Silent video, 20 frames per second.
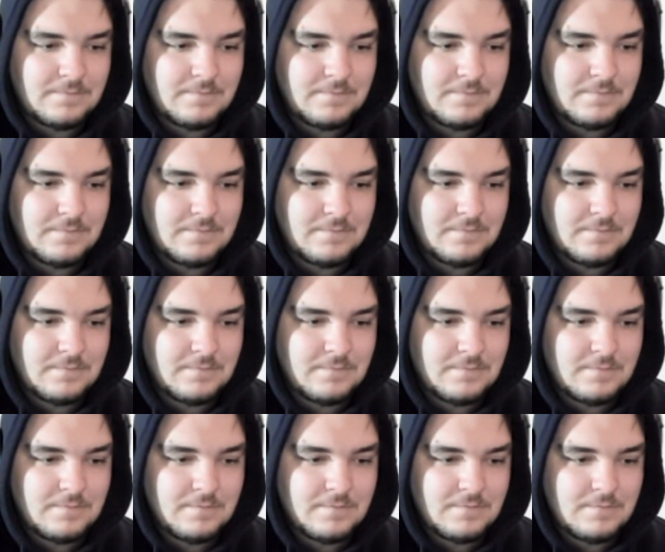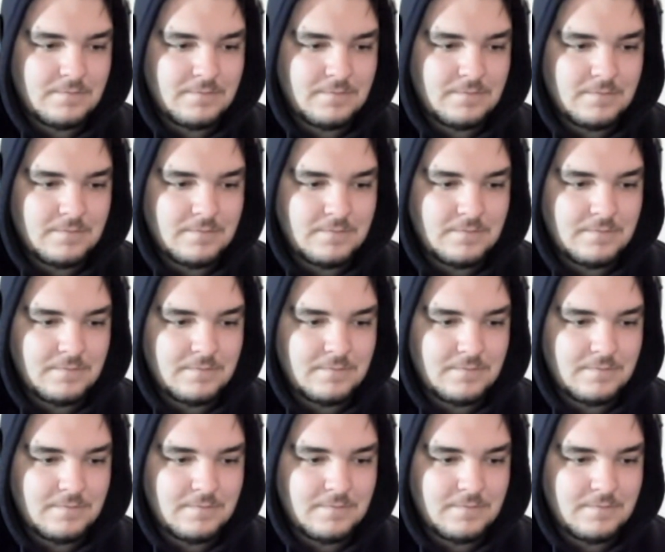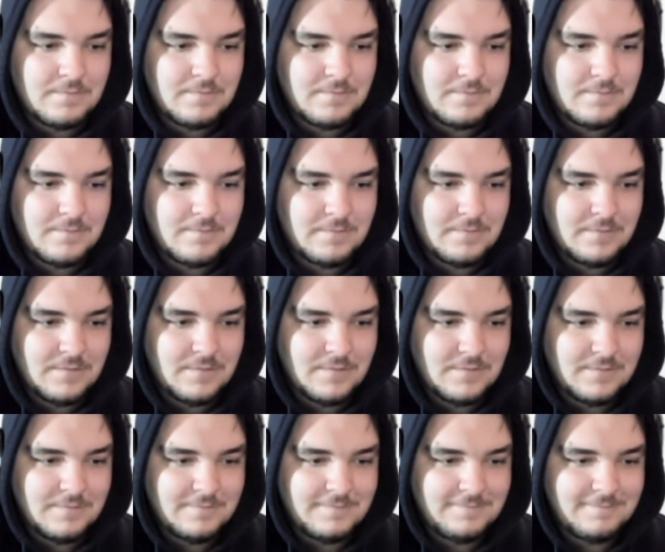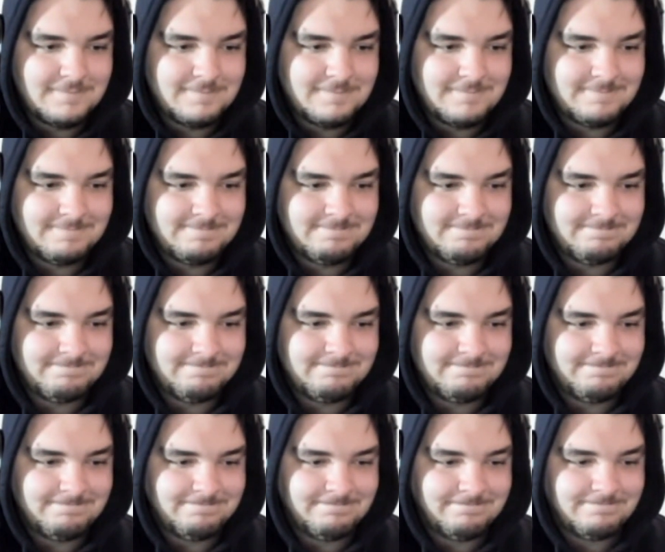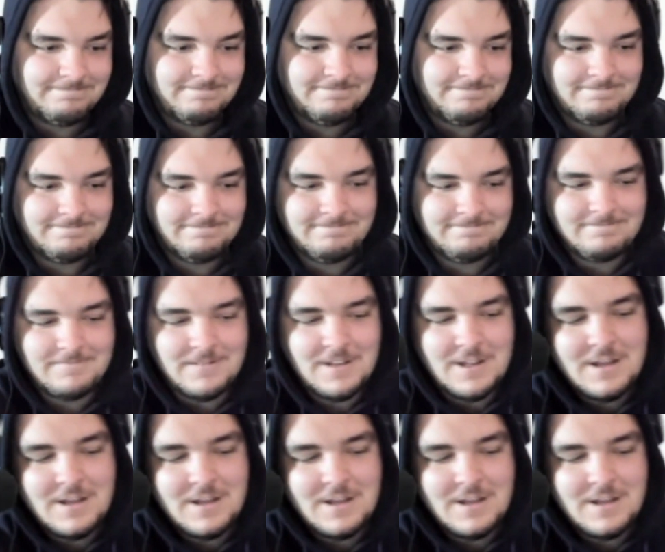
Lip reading: (silent)